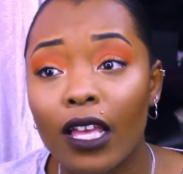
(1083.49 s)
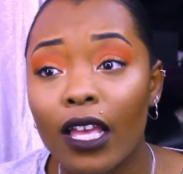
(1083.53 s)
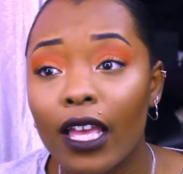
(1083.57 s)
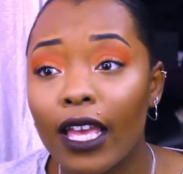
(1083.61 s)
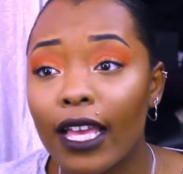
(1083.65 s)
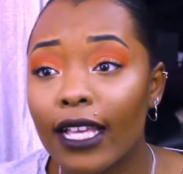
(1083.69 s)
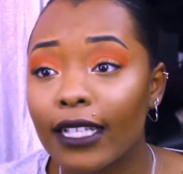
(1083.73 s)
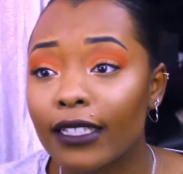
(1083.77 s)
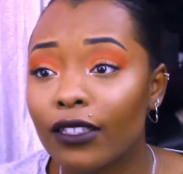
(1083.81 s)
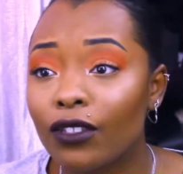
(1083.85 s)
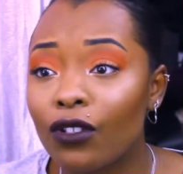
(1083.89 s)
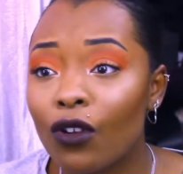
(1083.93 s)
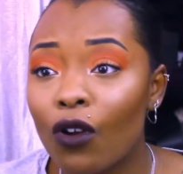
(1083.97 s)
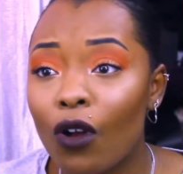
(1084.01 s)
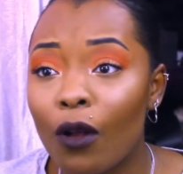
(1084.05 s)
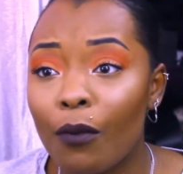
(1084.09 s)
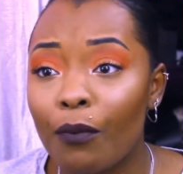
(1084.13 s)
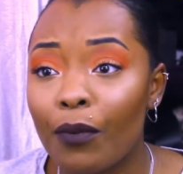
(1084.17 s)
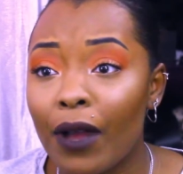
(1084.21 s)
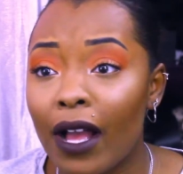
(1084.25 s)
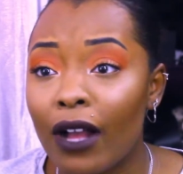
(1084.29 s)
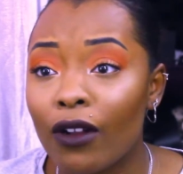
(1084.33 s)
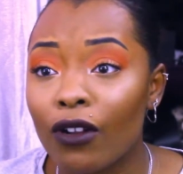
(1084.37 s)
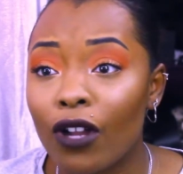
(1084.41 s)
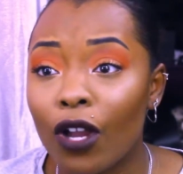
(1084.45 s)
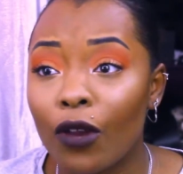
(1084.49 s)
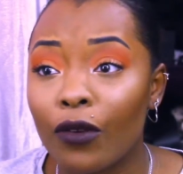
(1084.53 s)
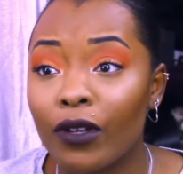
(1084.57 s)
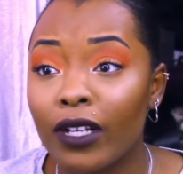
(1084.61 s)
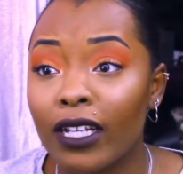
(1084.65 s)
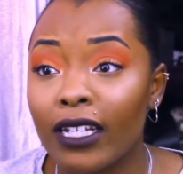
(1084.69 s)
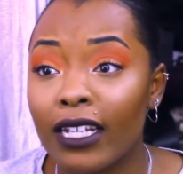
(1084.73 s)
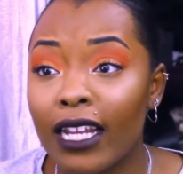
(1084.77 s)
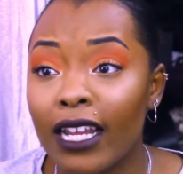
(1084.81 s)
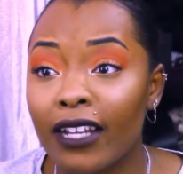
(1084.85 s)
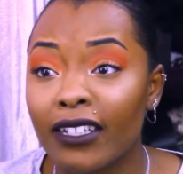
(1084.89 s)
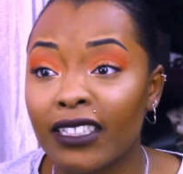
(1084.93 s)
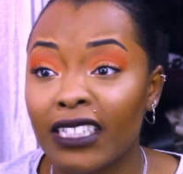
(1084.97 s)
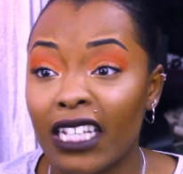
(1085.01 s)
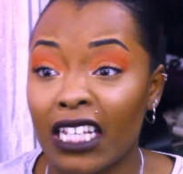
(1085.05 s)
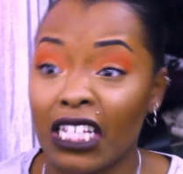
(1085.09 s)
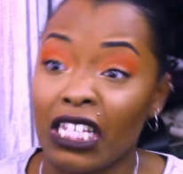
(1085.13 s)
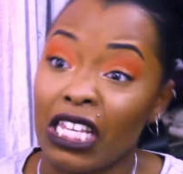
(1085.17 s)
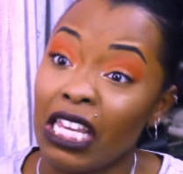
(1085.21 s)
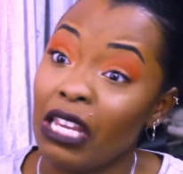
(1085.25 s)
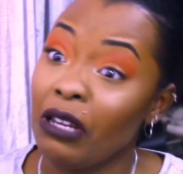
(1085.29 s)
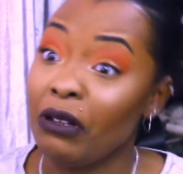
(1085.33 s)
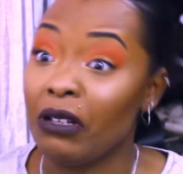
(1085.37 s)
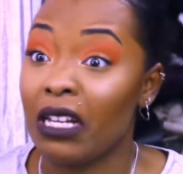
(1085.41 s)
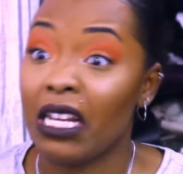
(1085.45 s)
It's not about going in there and saying,
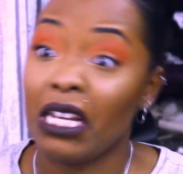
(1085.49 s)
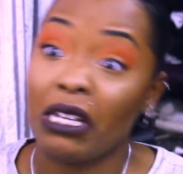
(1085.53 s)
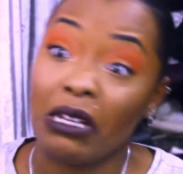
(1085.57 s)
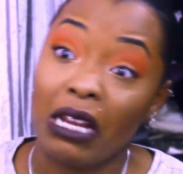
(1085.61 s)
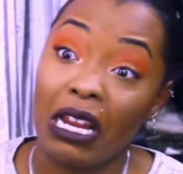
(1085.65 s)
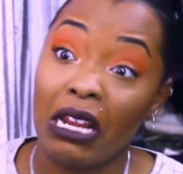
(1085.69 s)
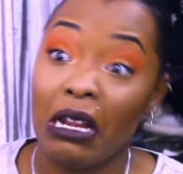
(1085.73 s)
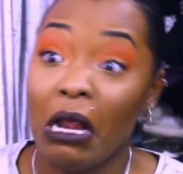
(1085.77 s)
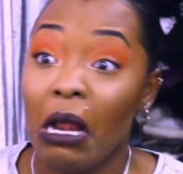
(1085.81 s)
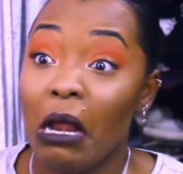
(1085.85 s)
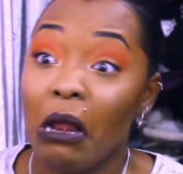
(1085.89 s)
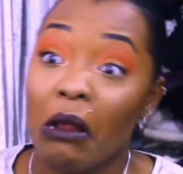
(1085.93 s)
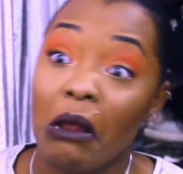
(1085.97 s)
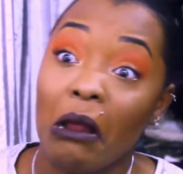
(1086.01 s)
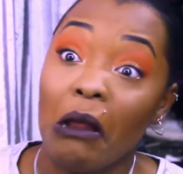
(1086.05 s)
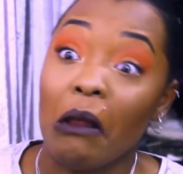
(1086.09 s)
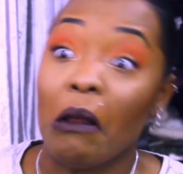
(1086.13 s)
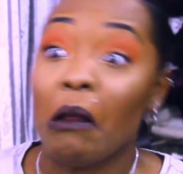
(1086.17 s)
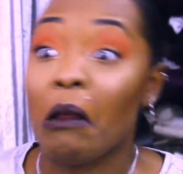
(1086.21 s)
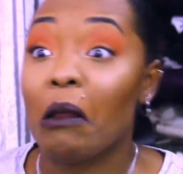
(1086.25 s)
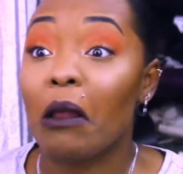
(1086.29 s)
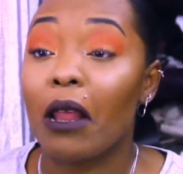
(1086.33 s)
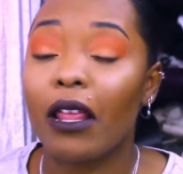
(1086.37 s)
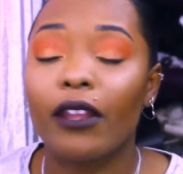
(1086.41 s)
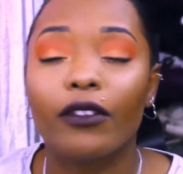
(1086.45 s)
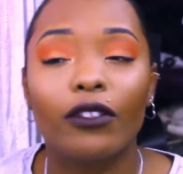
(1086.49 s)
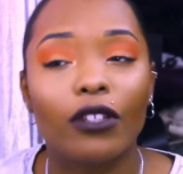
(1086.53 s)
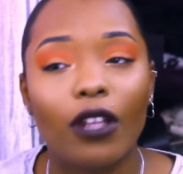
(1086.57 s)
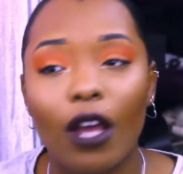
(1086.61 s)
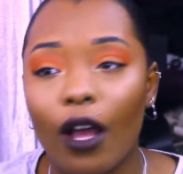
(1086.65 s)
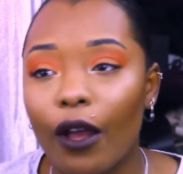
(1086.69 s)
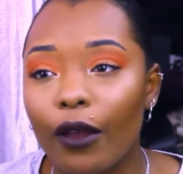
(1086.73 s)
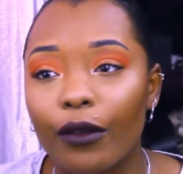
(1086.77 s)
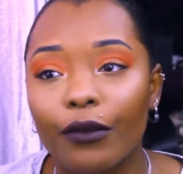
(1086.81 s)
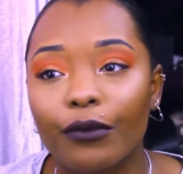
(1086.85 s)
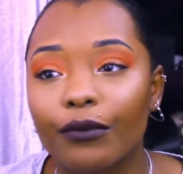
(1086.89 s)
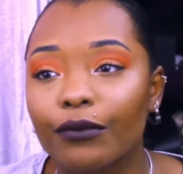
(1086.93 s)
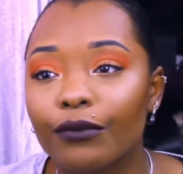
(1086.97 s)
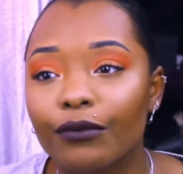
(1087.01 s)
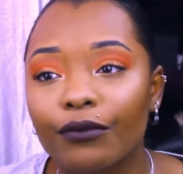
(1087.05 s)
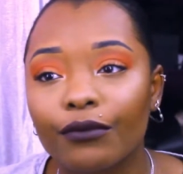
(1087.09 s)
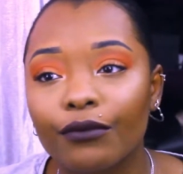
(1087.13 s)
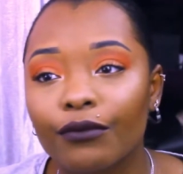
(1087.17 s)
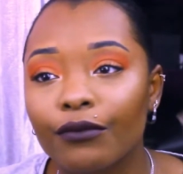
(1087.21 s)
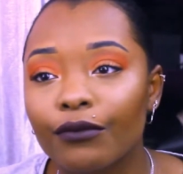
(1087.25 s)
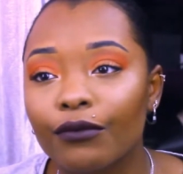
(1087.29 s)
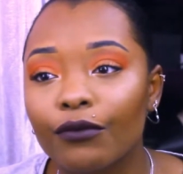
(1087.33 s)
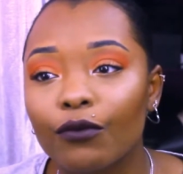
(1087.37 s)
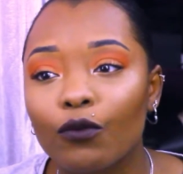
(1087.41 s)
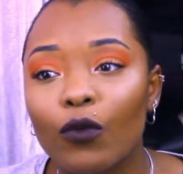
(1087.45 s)
you did it. No,
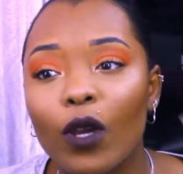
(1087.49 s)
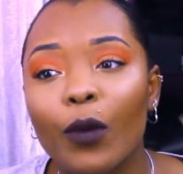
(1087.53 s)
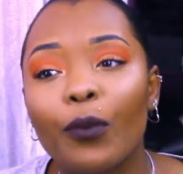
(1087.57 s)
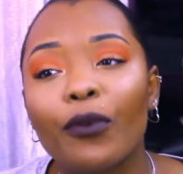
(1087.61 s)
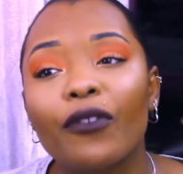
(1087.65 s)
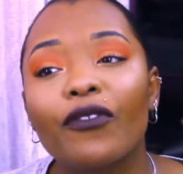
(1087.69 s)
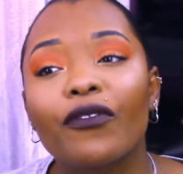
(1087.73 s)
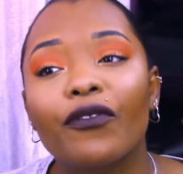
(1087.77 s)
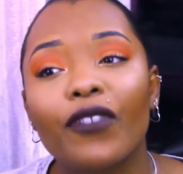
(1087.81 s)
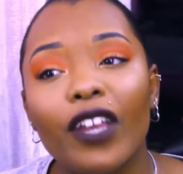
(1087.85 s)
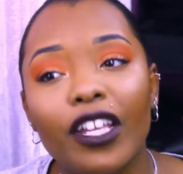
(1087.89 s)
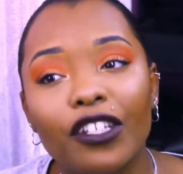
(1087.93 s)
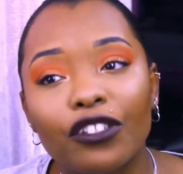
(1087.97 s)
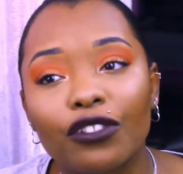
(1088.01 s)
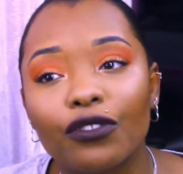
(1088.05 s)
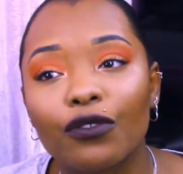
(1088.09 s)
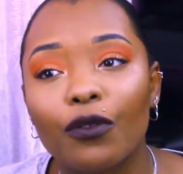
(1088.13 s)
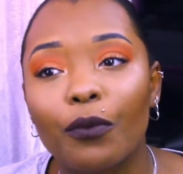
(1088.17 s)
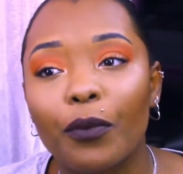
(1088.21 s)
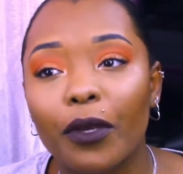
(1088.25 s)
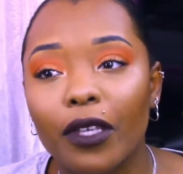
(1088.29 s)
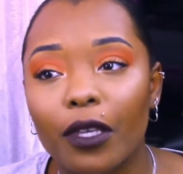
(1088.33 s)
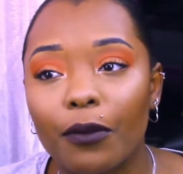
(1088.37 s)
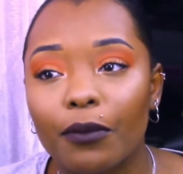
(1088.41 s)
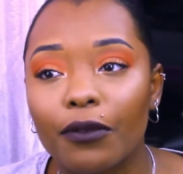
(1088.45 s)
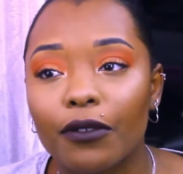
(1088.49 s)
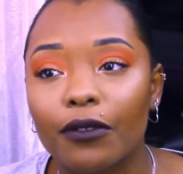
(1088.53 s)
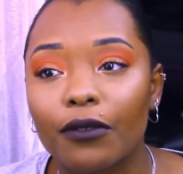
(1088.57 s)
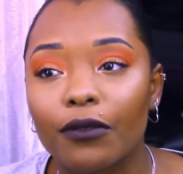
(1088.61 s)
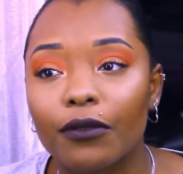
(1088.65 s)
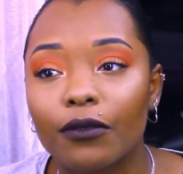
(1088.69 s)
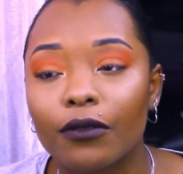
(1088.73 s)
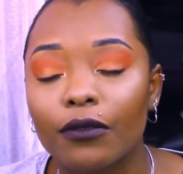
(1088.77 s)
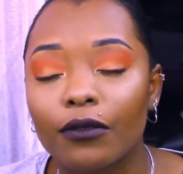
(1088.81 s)
we're professional people.